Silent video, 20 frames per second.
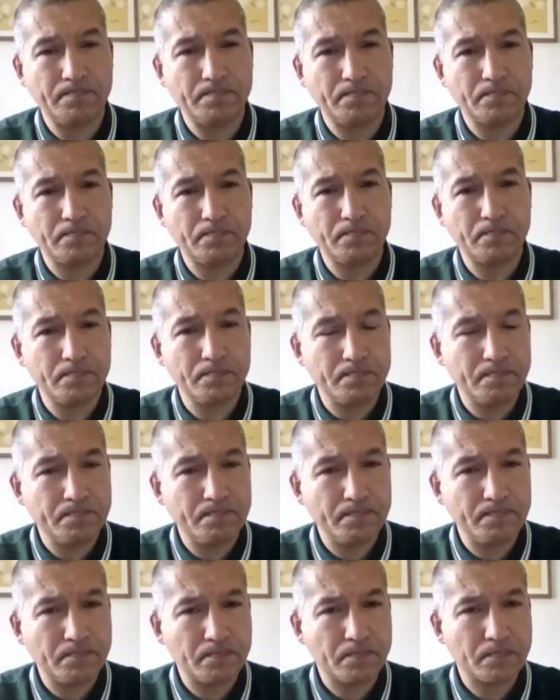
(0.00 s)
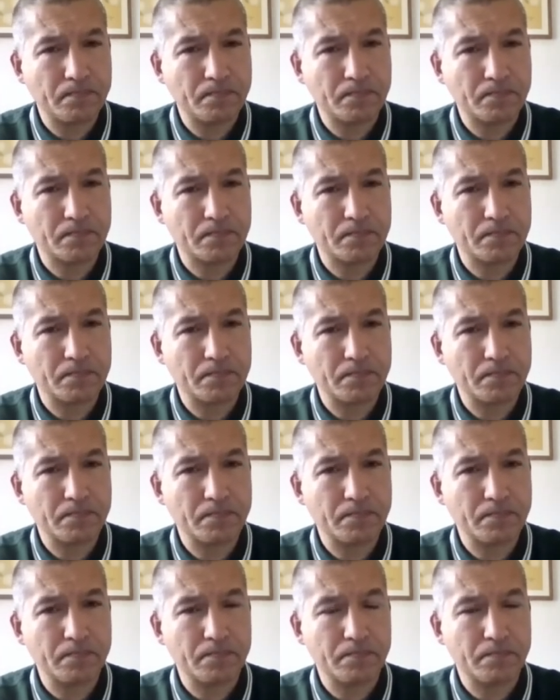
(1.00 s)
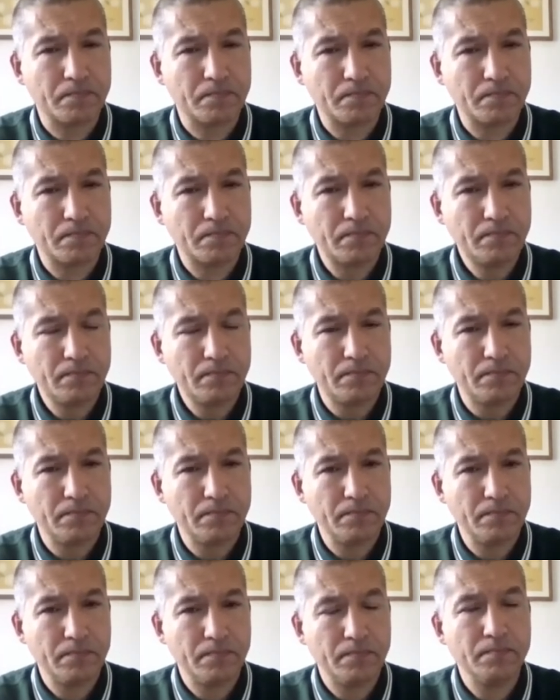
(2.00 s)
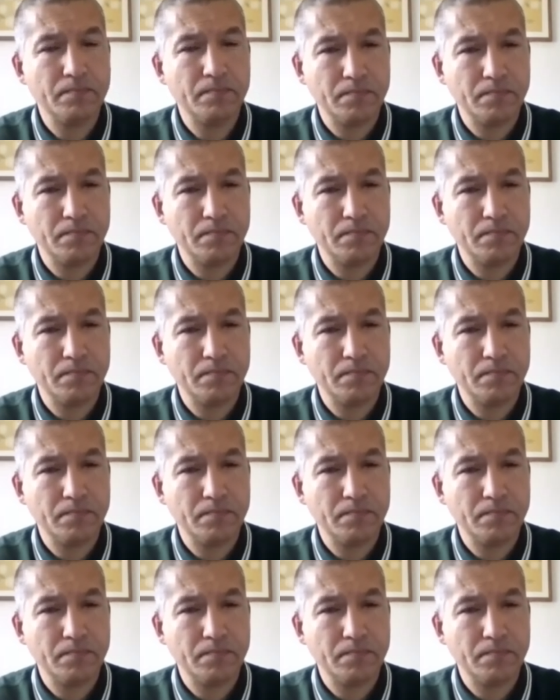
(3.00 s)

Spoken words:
The person shown says nothing.